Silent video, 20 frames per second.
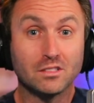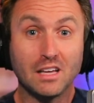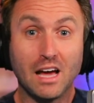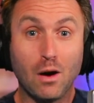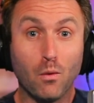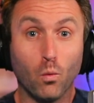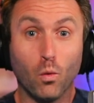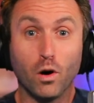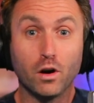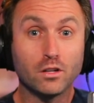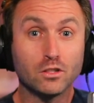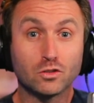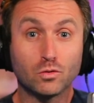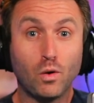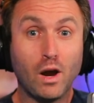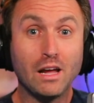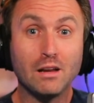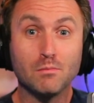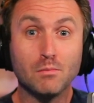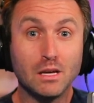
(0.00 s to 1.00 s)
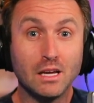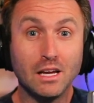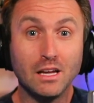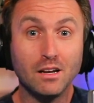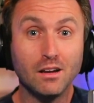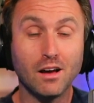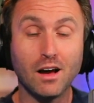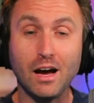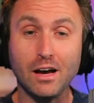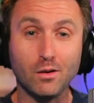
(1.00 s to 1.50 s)
is that? What does right
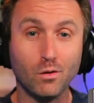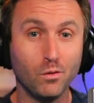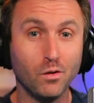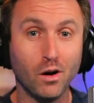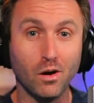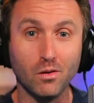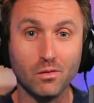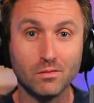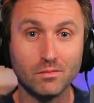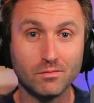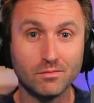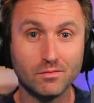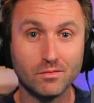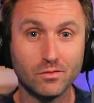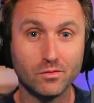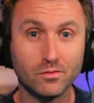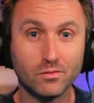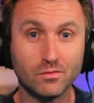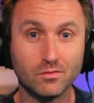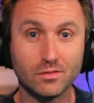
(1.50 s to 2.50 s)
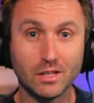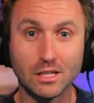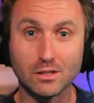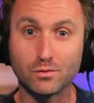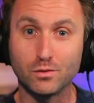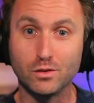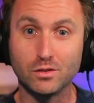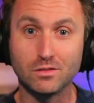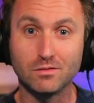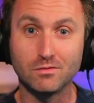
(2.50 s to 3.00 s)
mean? I don't know. That's
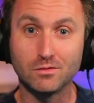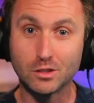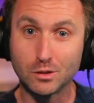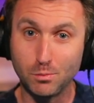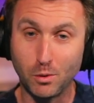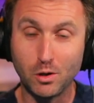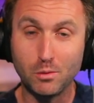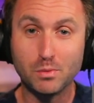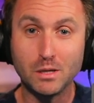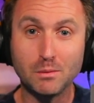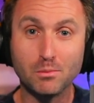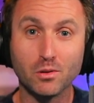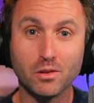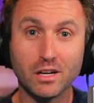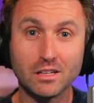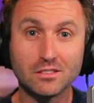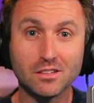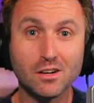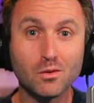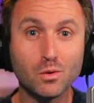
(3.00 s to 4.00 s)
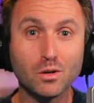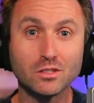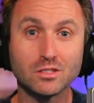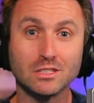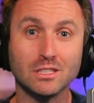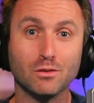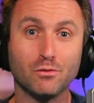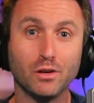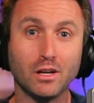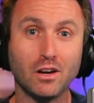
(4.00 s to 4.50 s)
for smart people like Doug
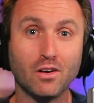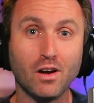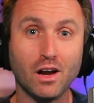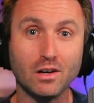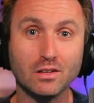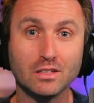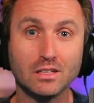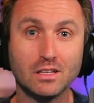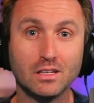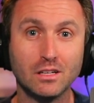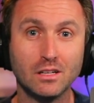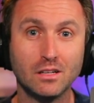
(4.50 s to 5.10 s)
Wilson to figure out.